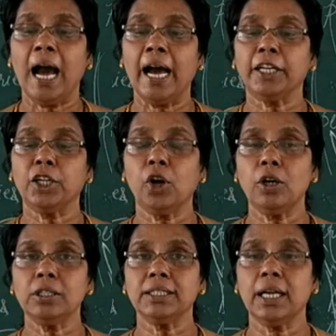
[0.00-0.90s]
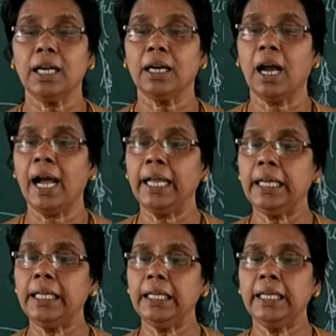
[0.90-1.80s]
Arterioles are
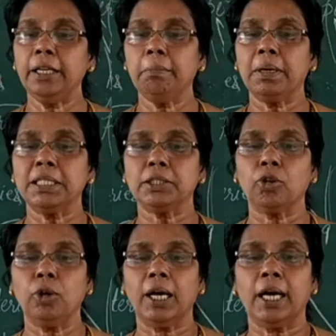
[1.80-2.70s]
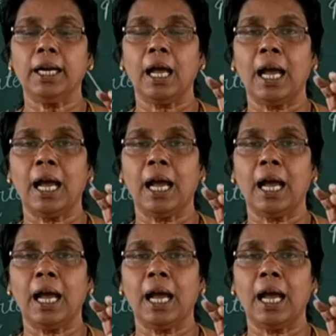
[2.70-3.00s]
highly muscular